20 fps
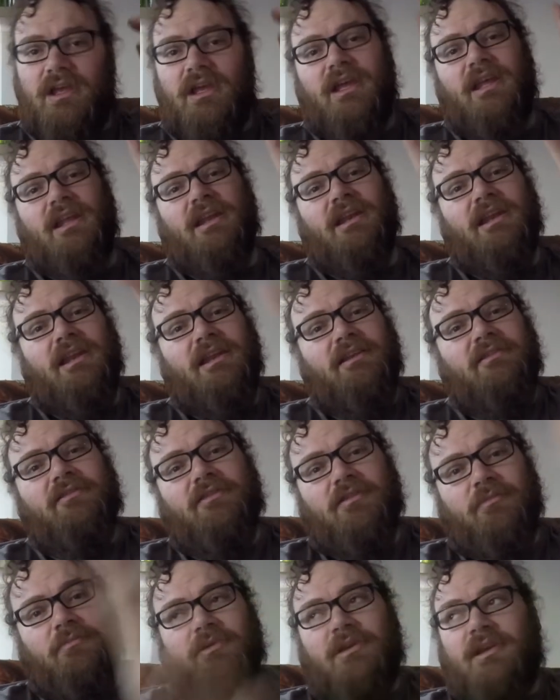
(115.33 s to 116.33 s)
it needs
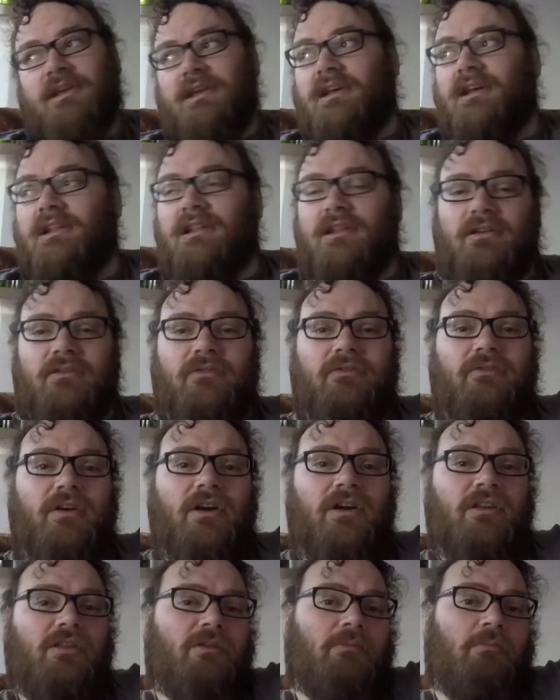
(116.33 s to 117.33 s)
to be a little
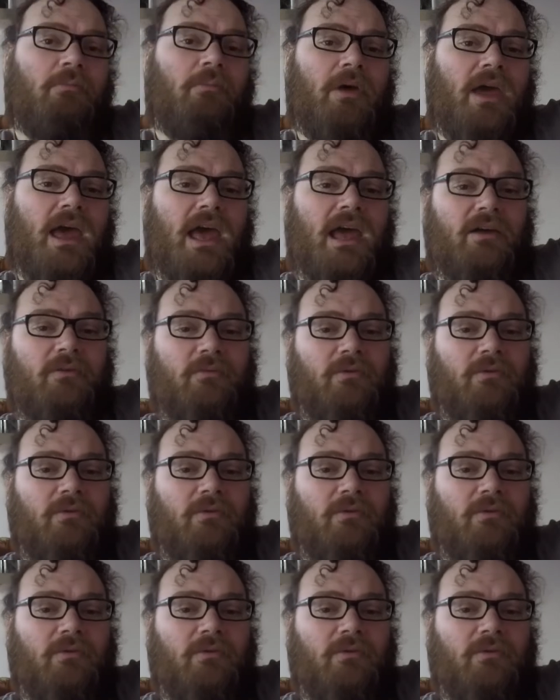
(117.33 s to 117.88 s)
farther back,